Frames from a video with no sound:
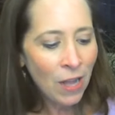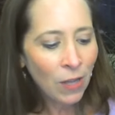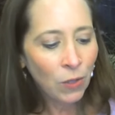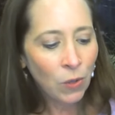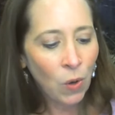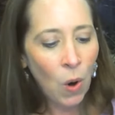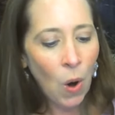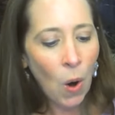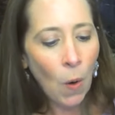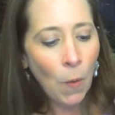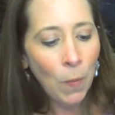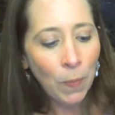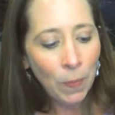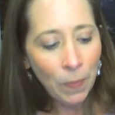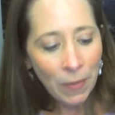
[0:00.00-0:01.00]
So
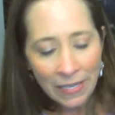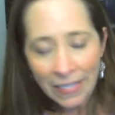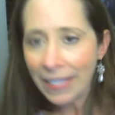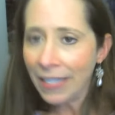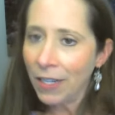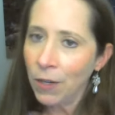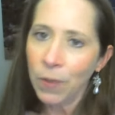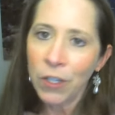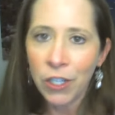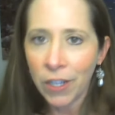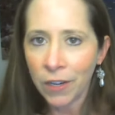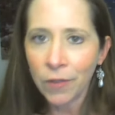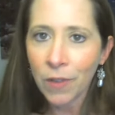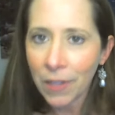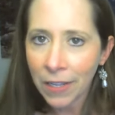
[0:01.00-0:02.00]
obesity, we
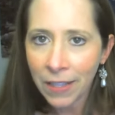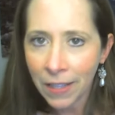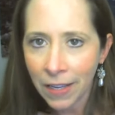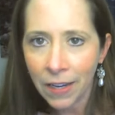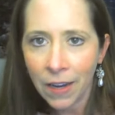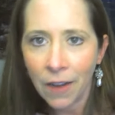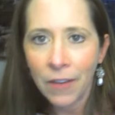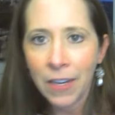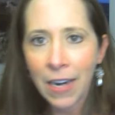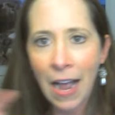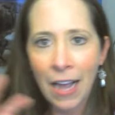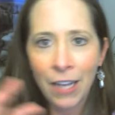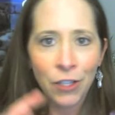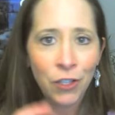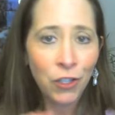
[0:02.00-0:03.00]
generally think of it
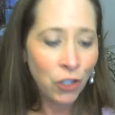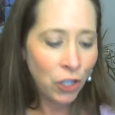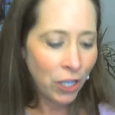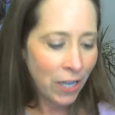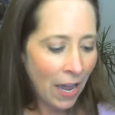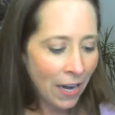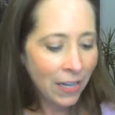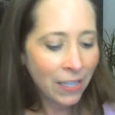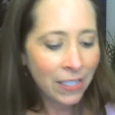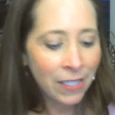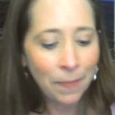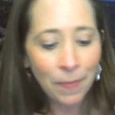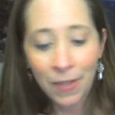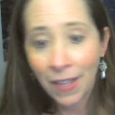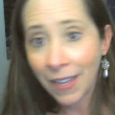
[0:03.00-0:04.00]
as
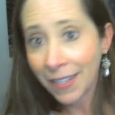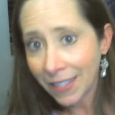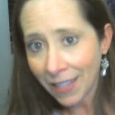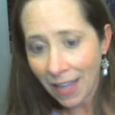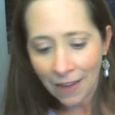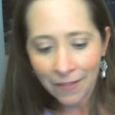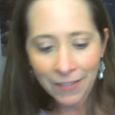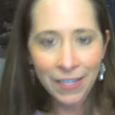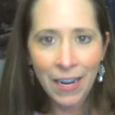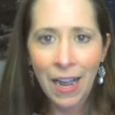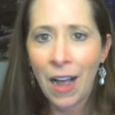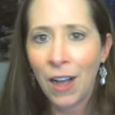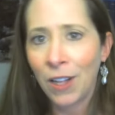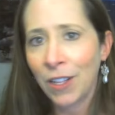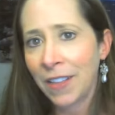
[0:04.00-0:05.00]
genetics plus
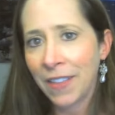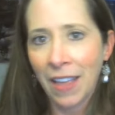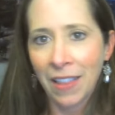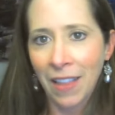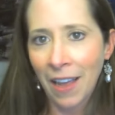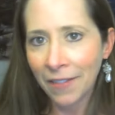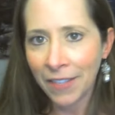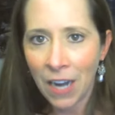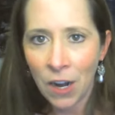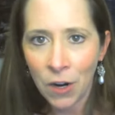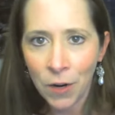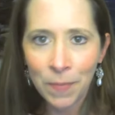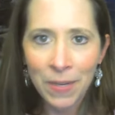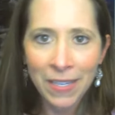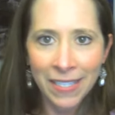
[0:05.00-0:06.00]
lifestyle, and that lifestyle
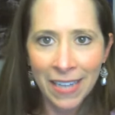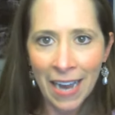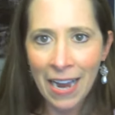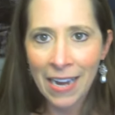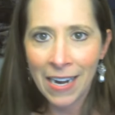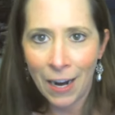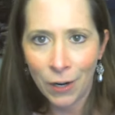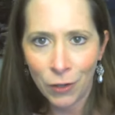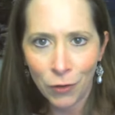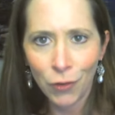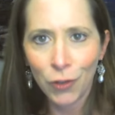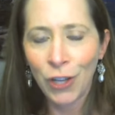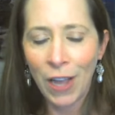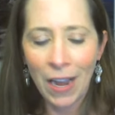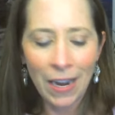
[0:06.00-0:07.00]
can be diet,
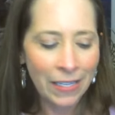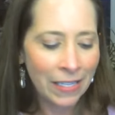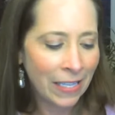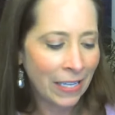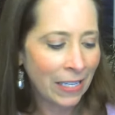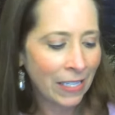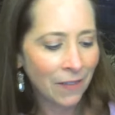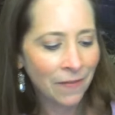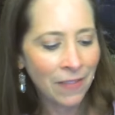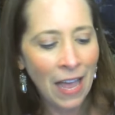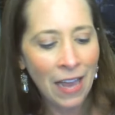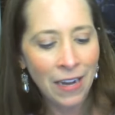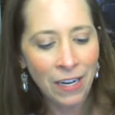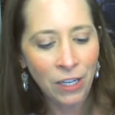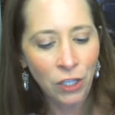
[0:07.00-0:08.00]
exercise, things of
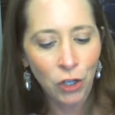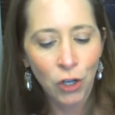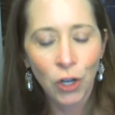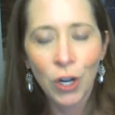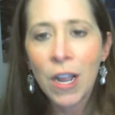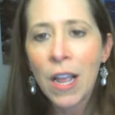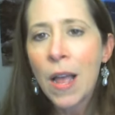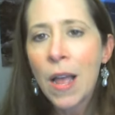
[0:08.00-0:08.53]
that nature.